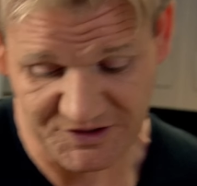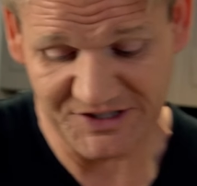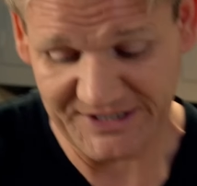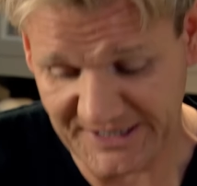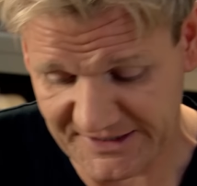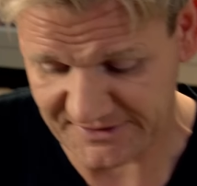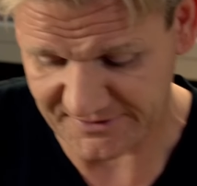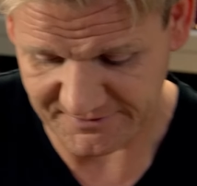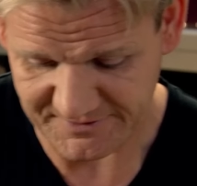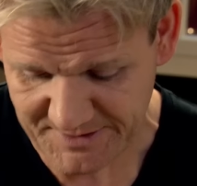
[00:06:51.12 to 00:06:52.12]
to season
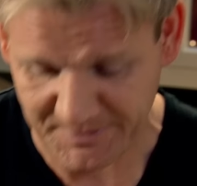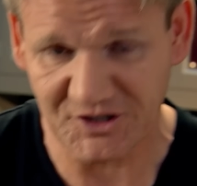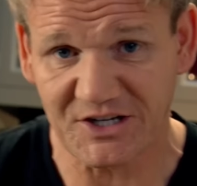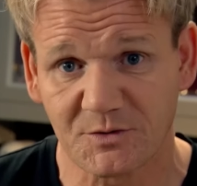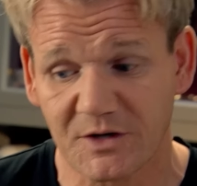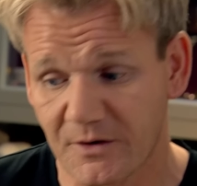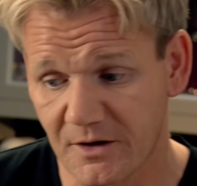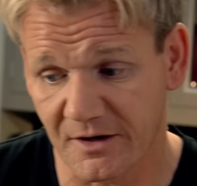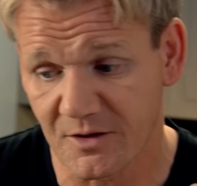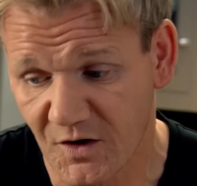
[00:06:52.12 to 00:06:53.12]
the mixture as we go
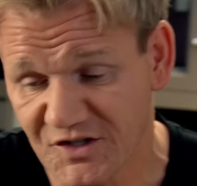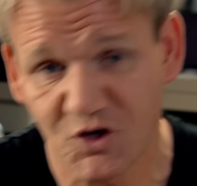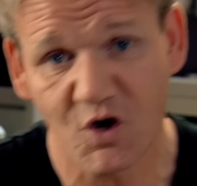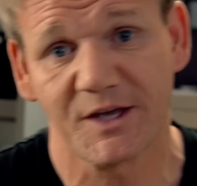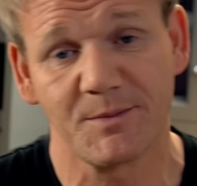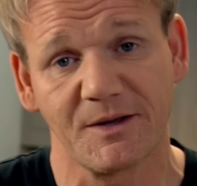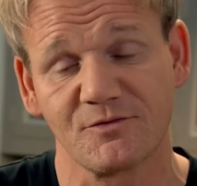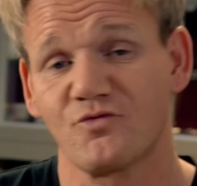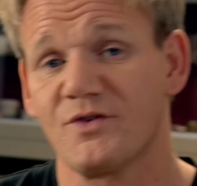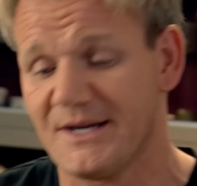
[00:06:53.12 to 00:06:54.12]
along, otherwise the gnocchi
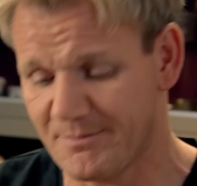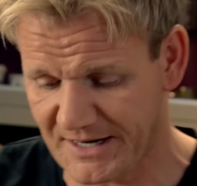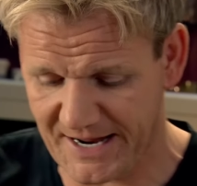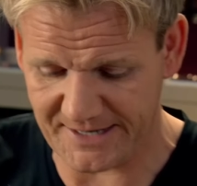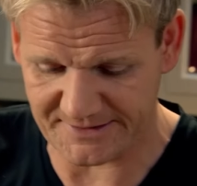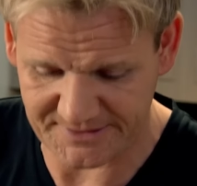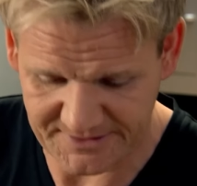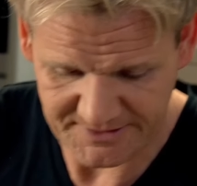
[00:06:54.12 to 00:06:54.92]
becomes really bland.